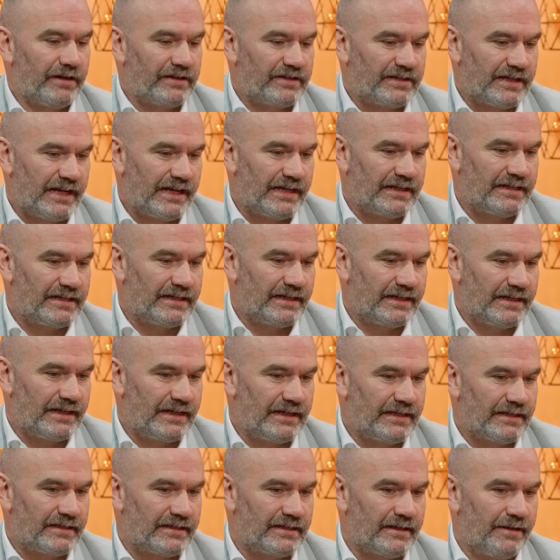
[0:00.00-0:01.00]
to say to you
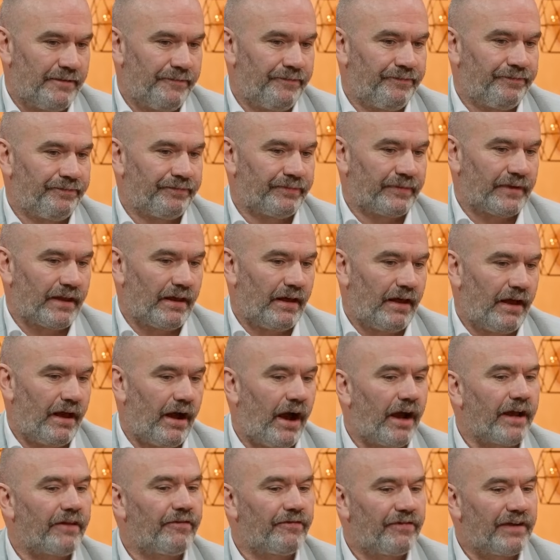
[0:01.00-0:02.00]
is
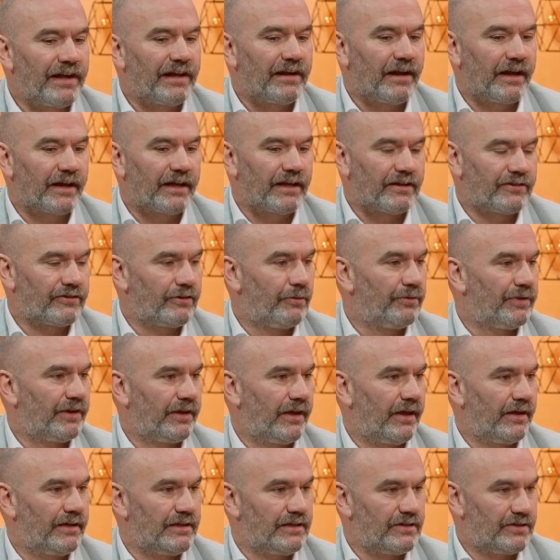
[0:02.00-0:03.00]
I feel like it's something
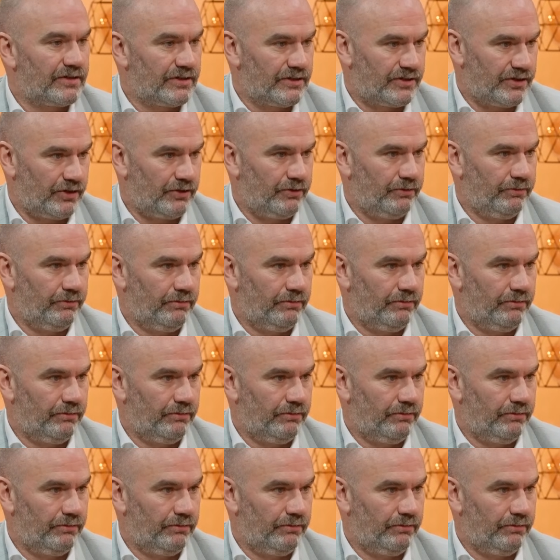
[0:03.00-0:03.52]
I need to do.